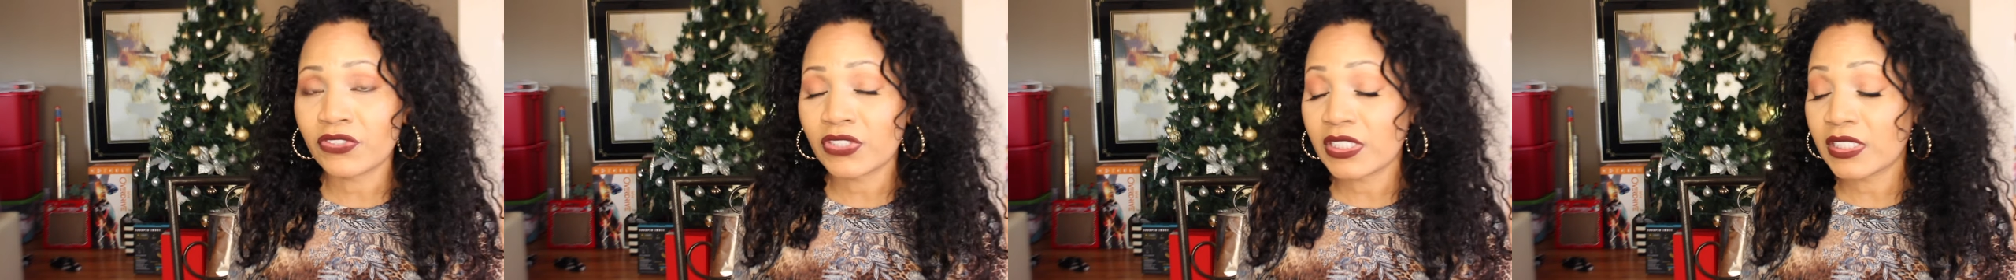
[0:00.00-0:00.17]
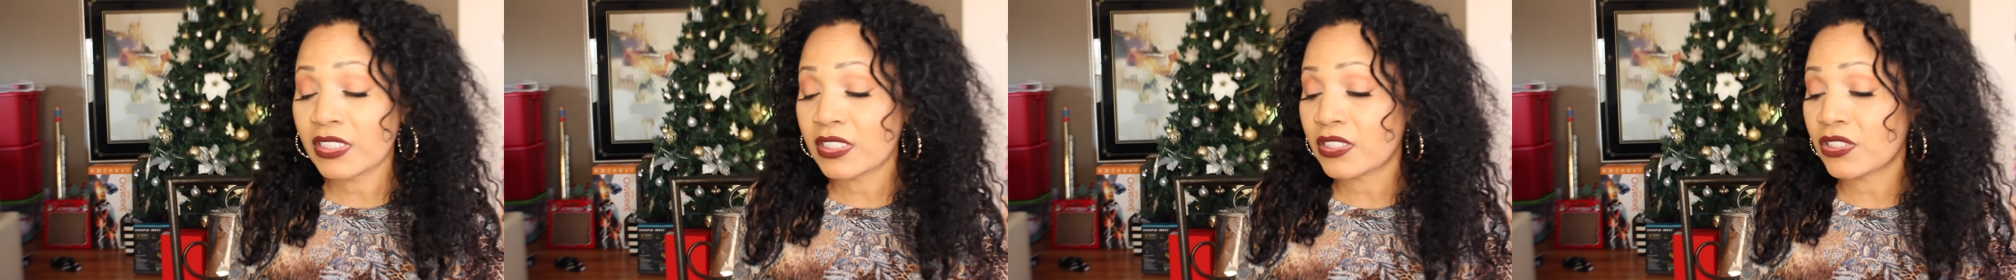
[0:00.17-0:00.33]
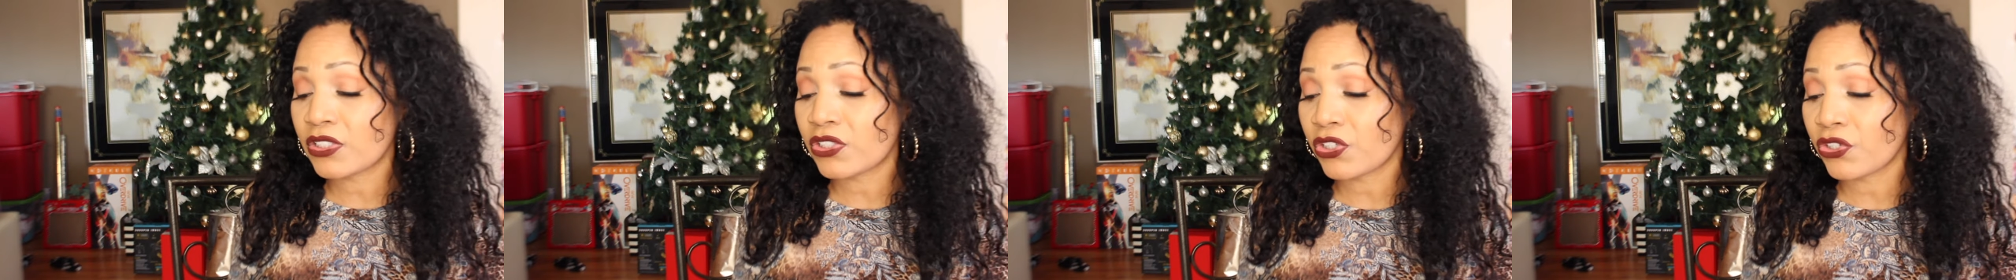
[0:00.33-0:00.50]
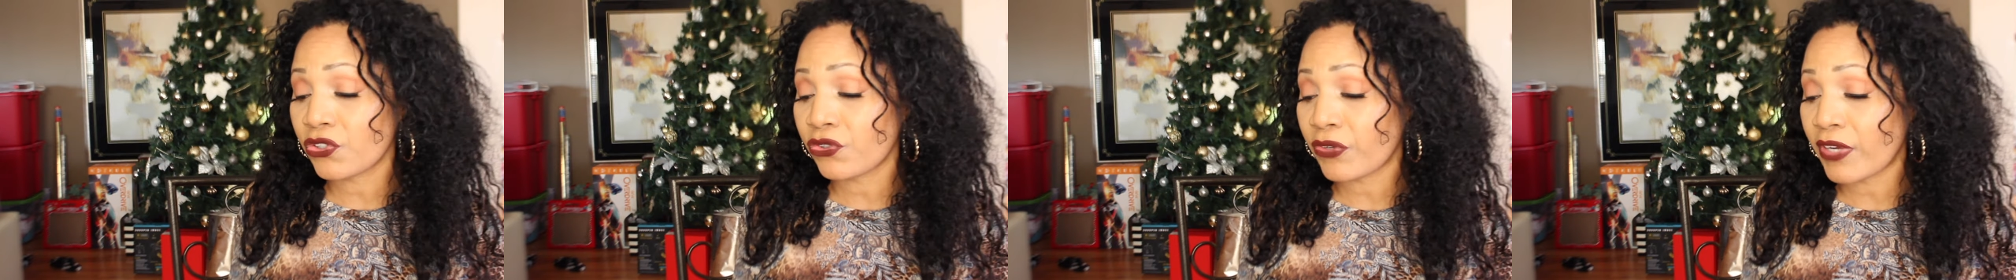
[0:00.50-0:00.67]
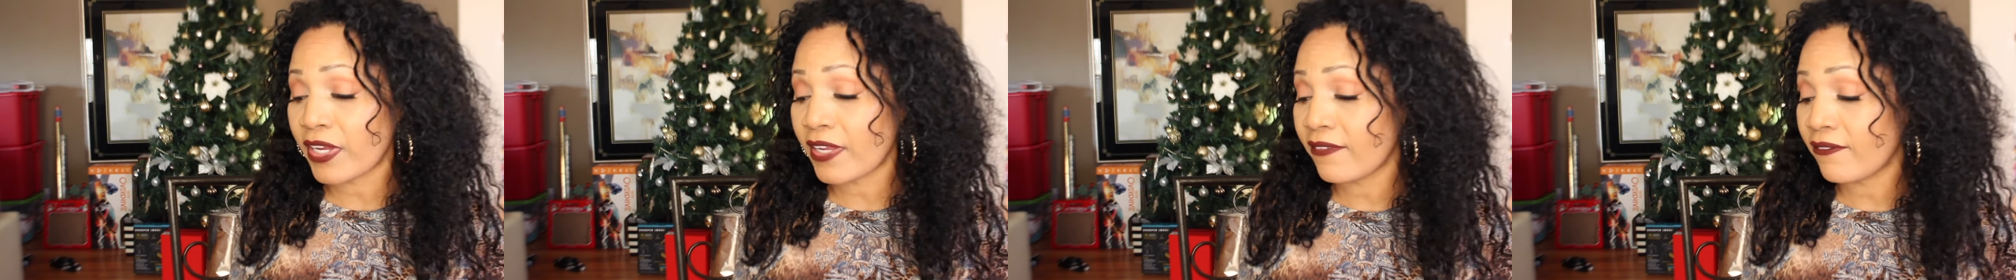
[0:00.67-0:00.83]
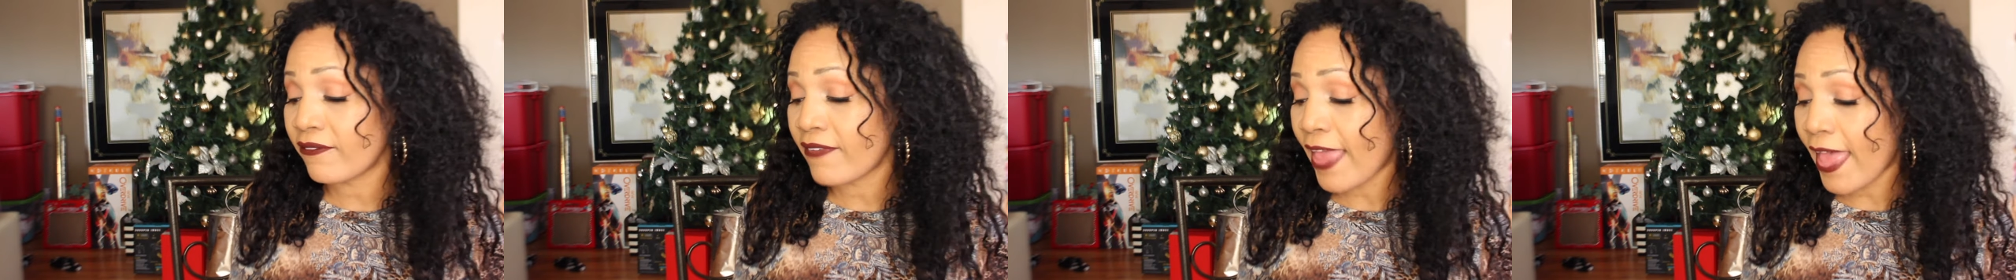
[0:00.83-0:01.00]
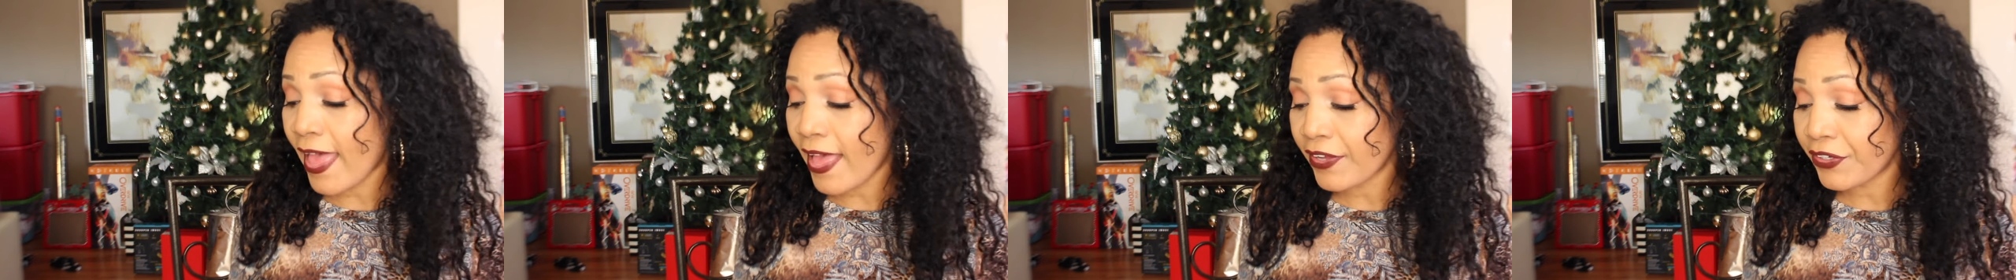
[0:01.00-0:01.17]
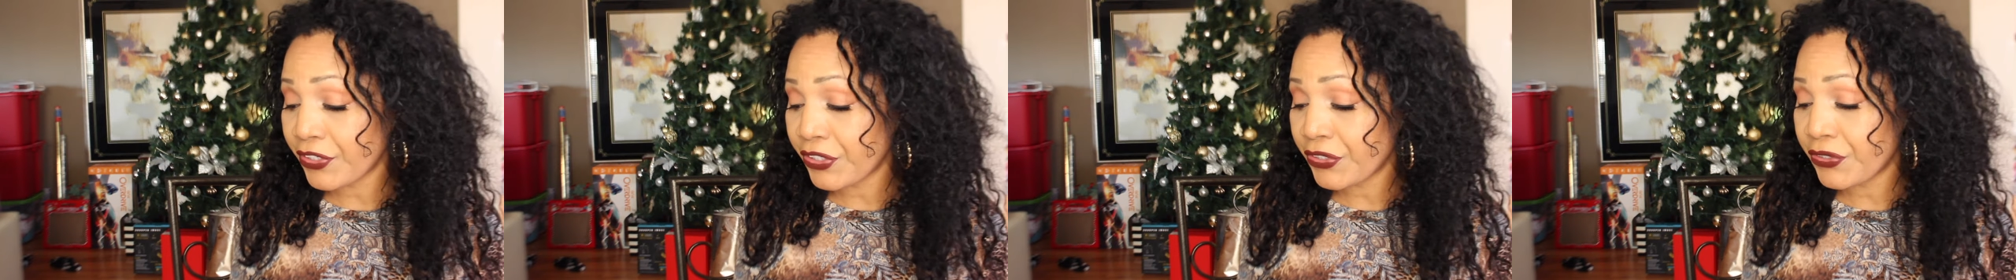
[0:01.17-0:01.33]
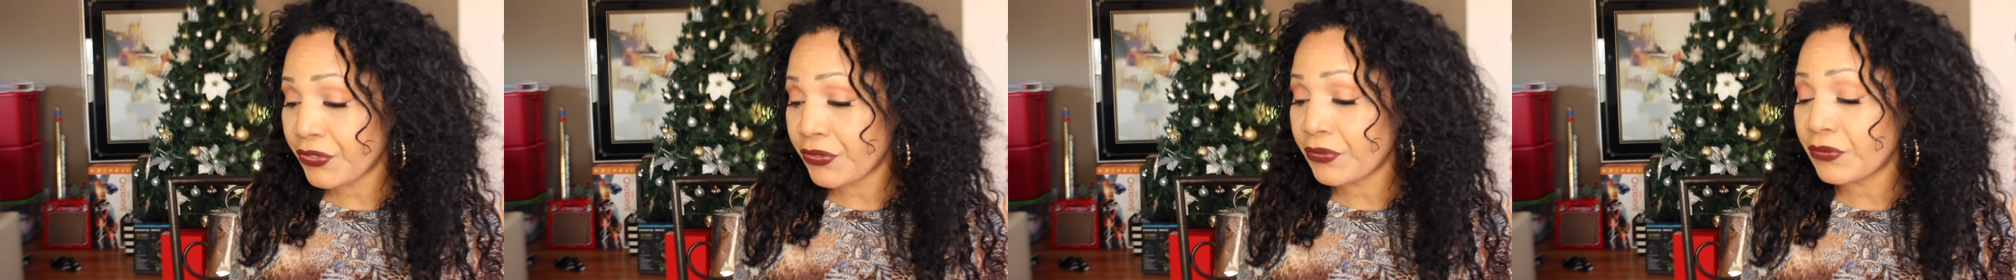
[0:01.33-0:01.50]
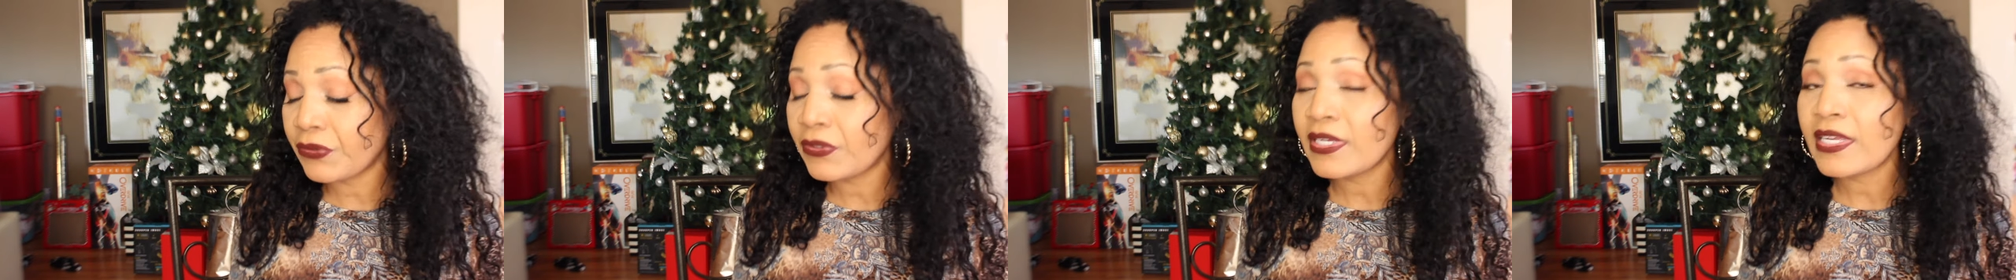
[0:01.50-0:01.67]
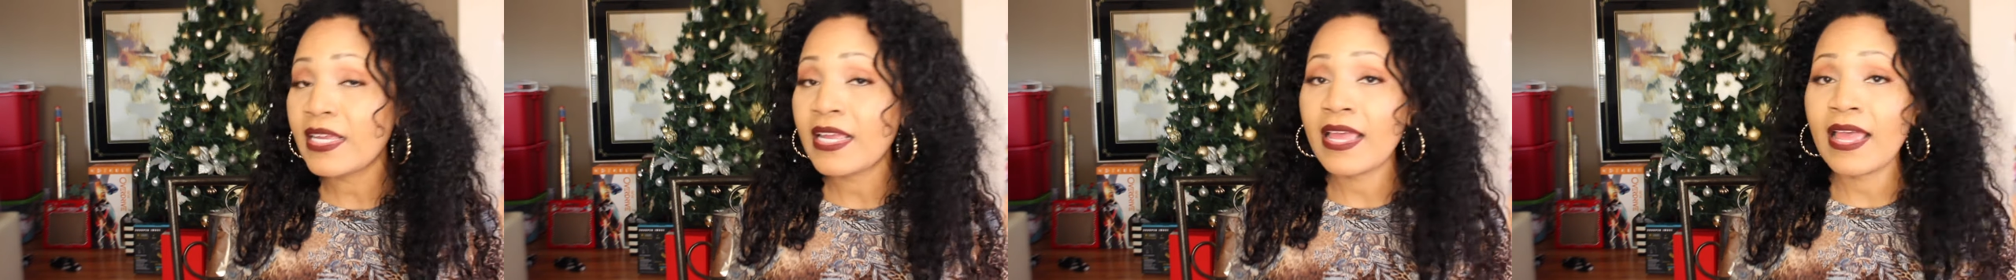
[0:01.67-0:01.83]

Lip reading: this is a great value.